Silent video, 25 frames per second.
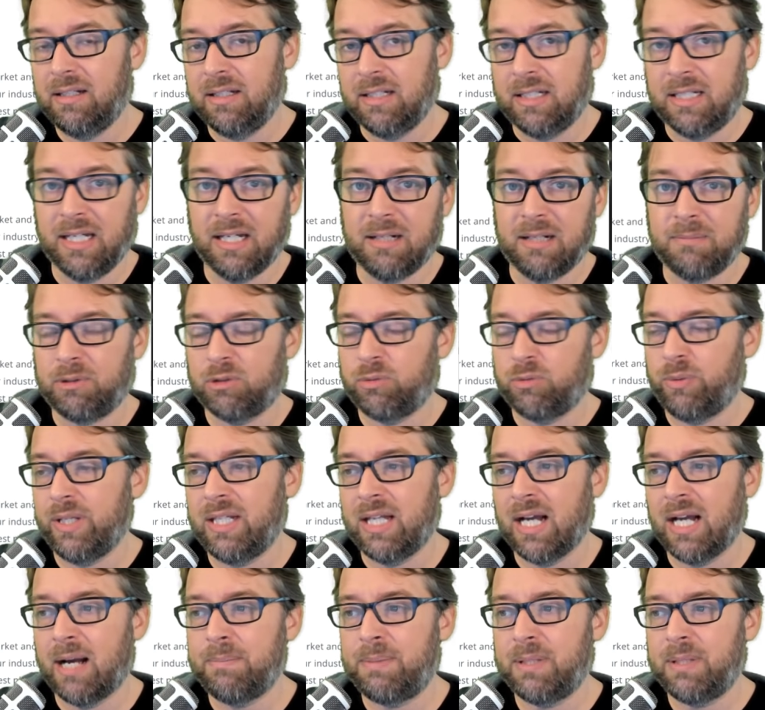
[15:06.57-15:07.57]
get between
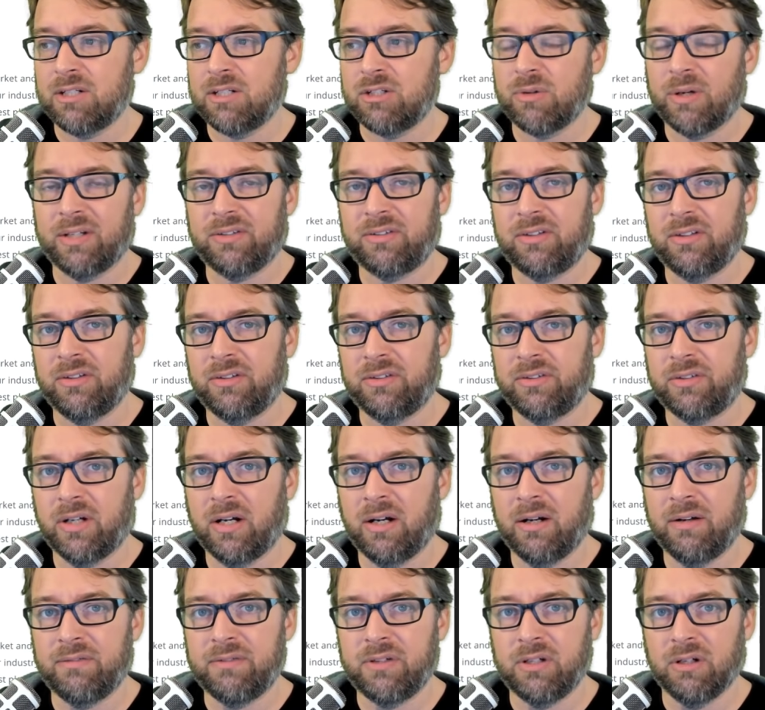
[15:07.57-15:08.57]
the IP addresses
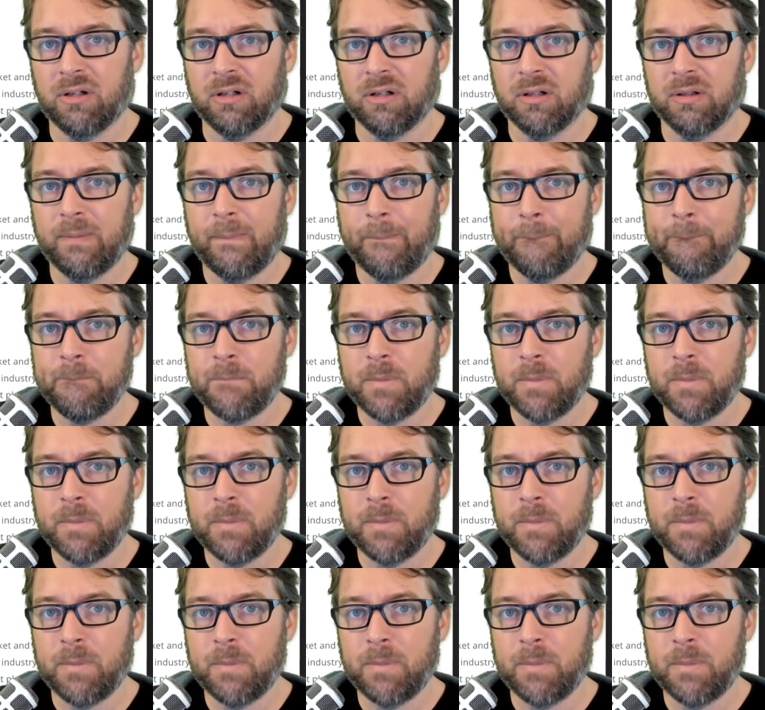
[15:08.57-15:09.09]
of your